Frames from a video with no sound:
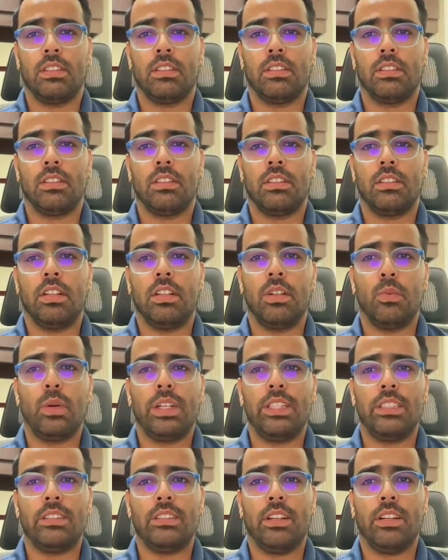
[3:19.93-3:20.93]
The third
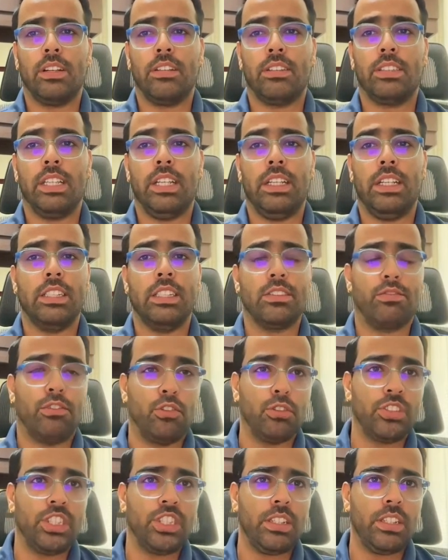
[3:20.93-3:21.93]
one is Resilience
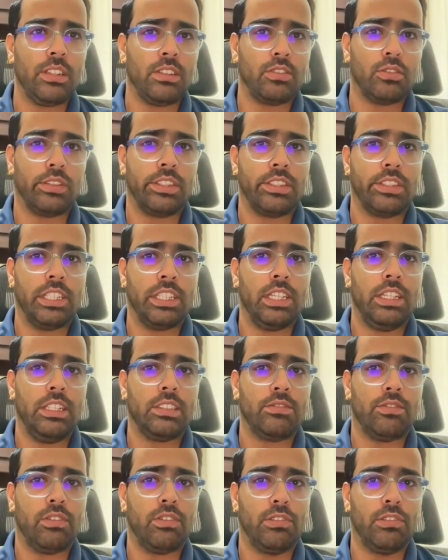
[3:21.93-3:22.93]
4J. So
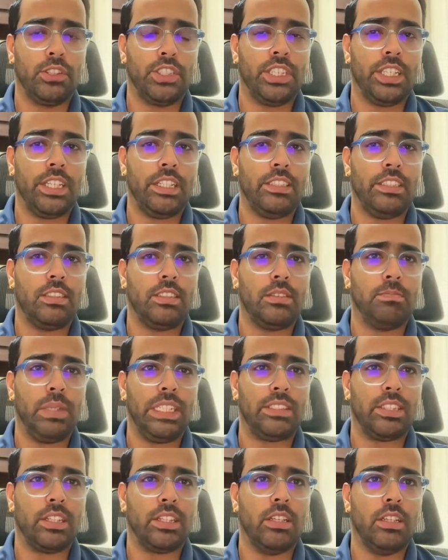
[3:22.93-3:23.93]
Resilience 4J is
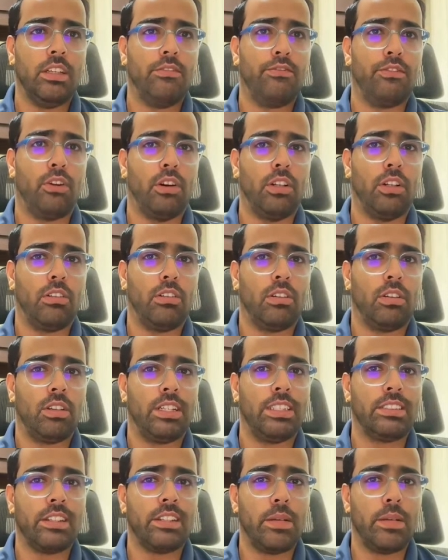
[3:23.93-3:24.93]
basically a fault
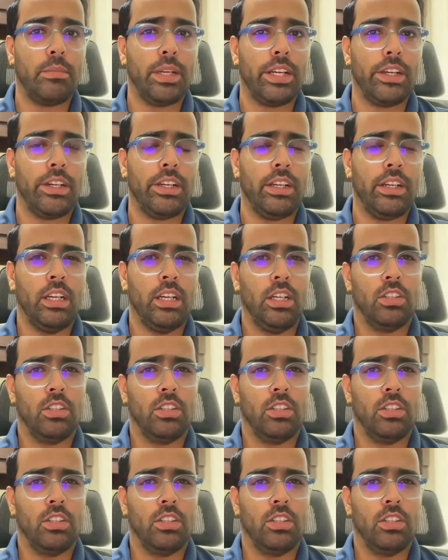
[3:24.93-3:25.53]
tolerance library.